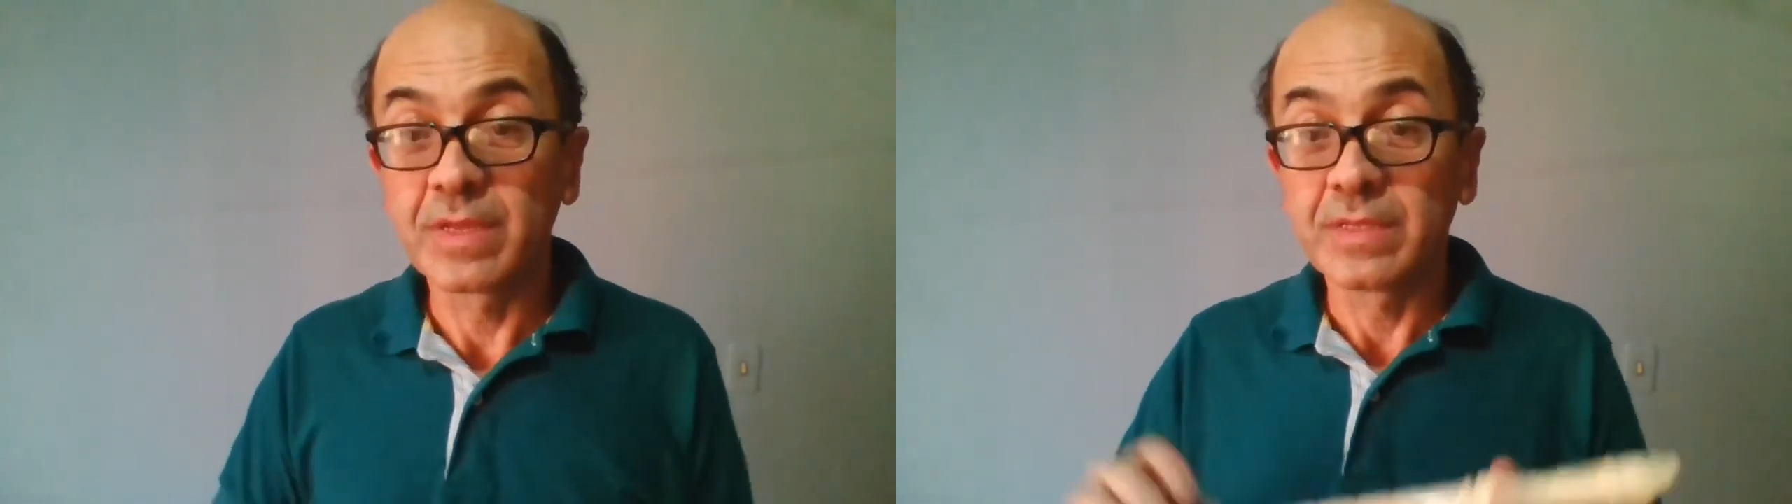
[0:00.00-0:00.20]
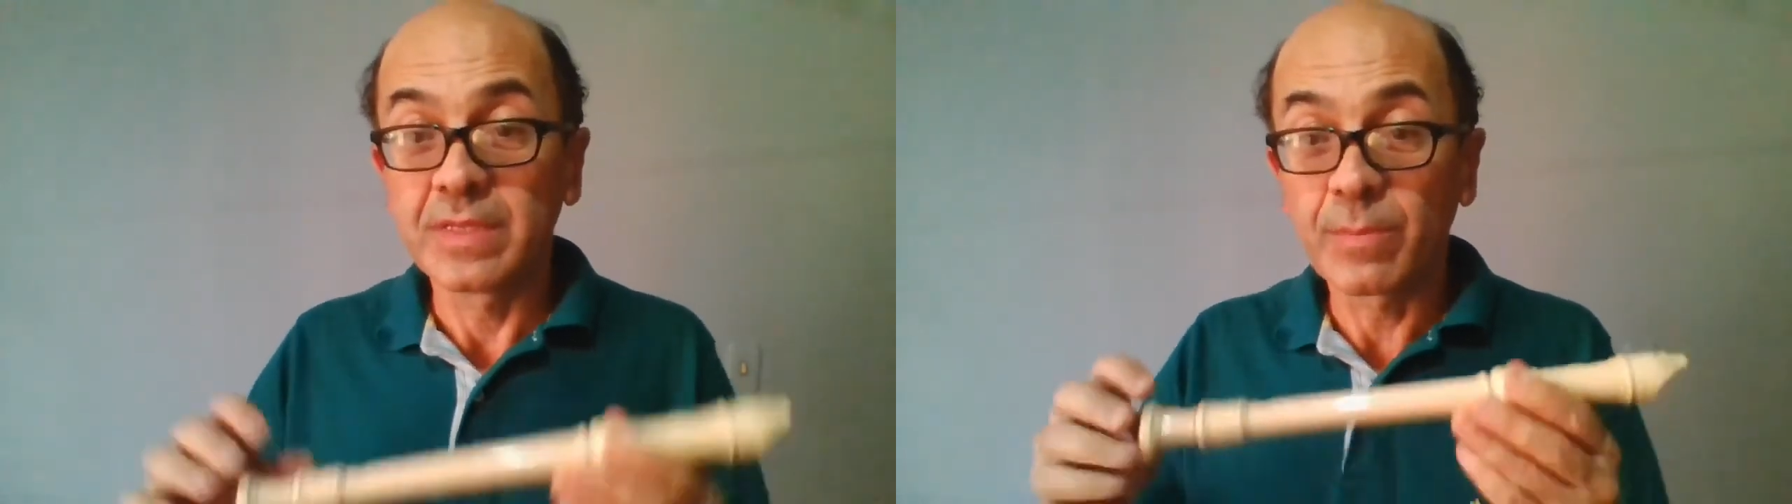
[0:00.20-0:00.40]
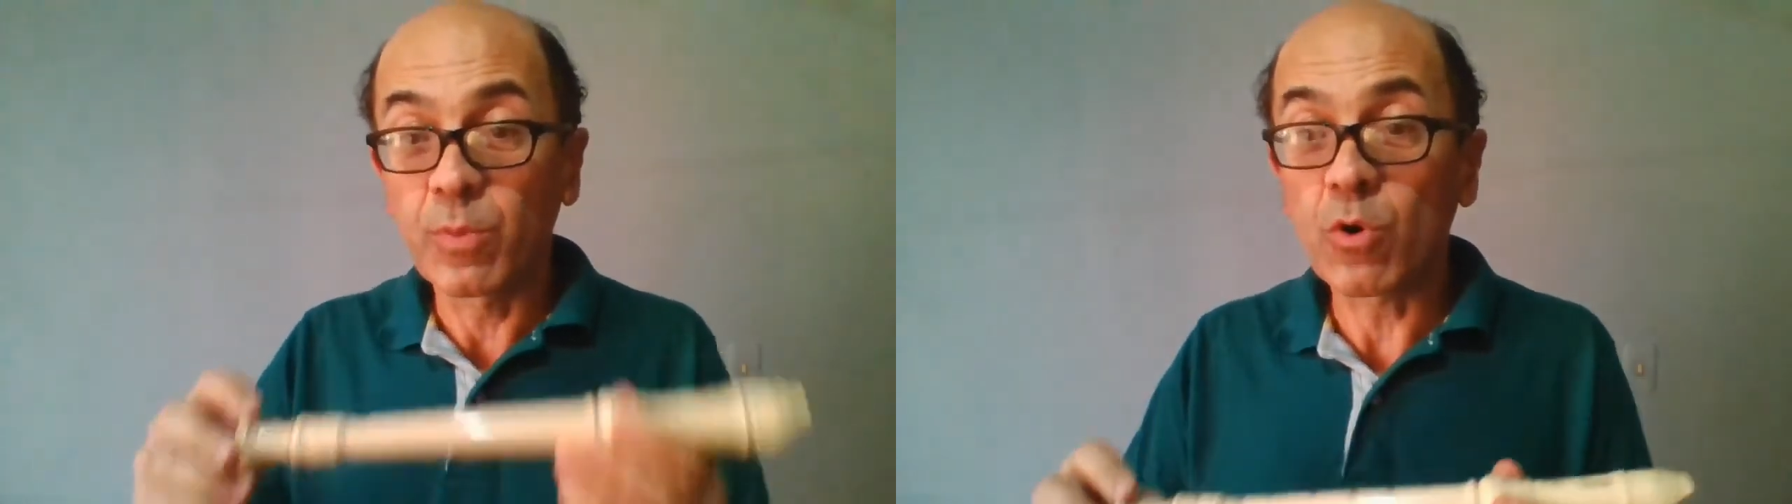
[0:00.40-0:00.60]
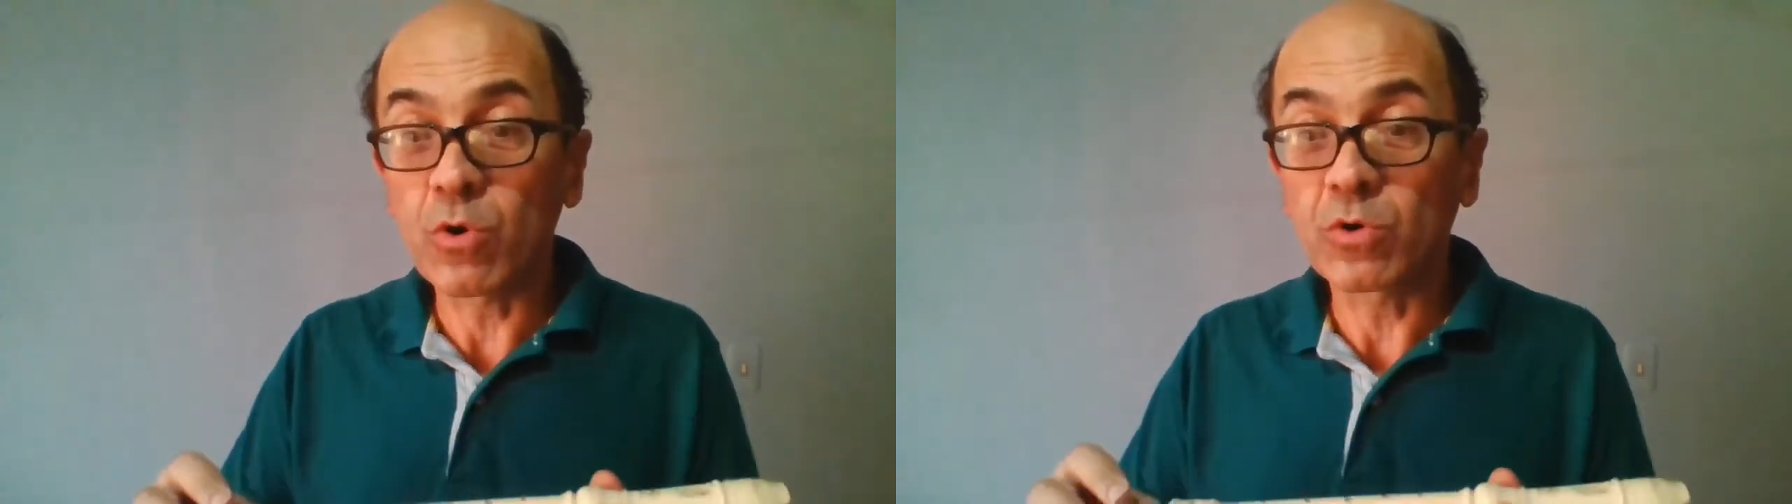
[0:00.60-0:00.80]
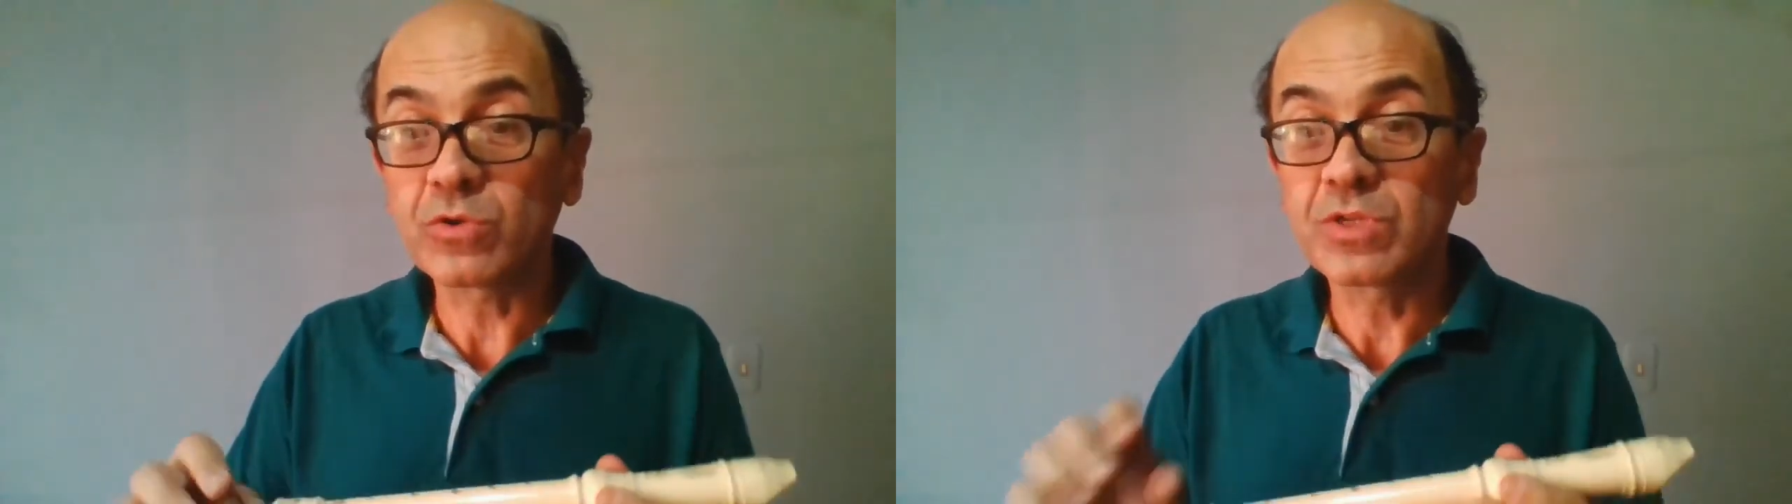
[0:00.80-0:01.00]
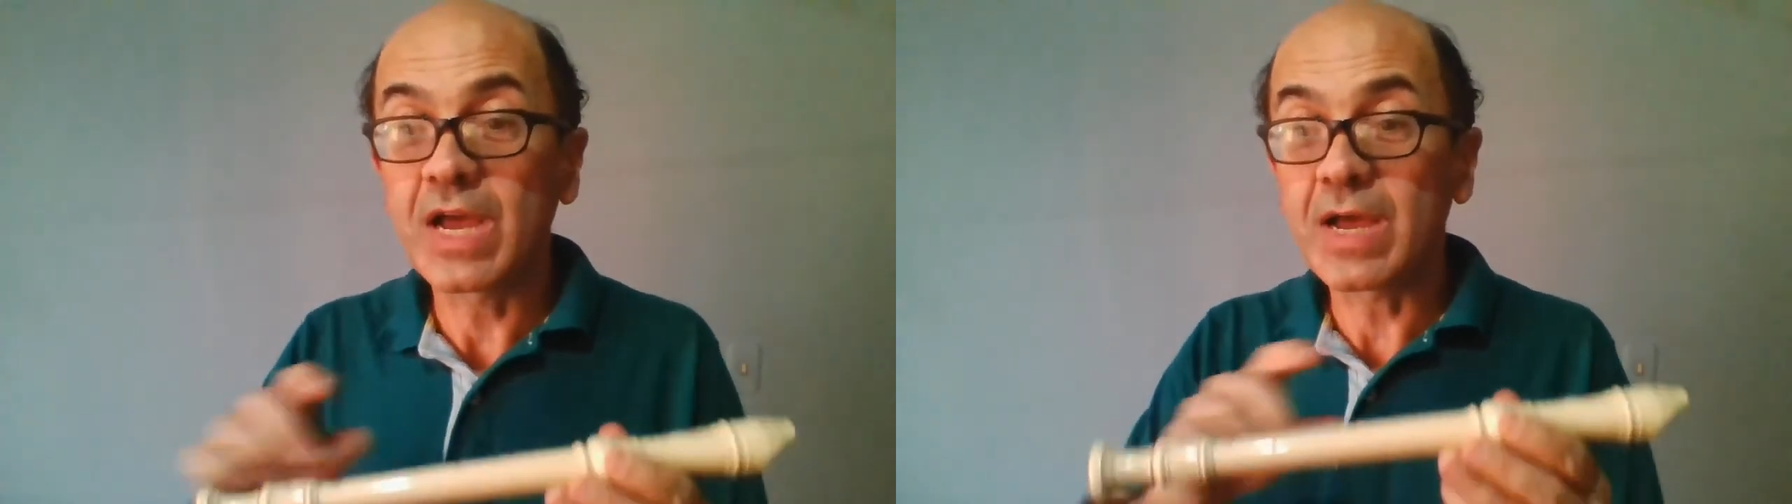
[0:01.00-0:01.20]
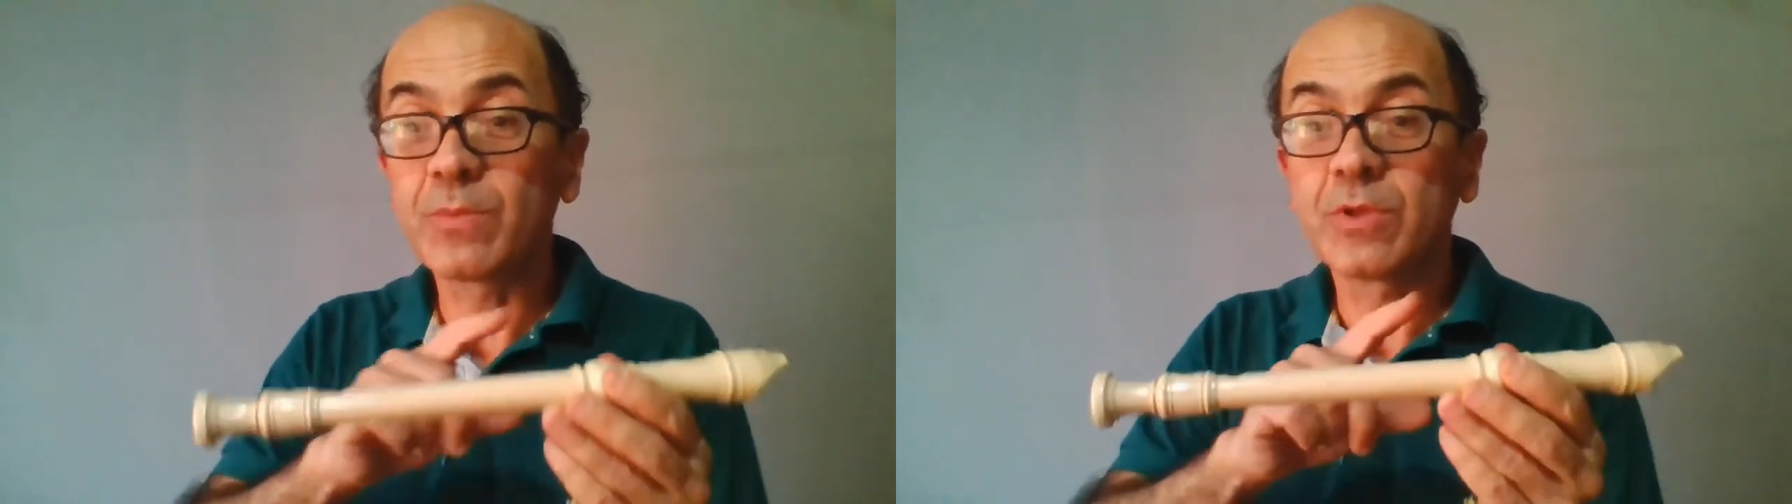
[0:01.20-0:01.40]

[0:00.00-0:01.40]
The pores have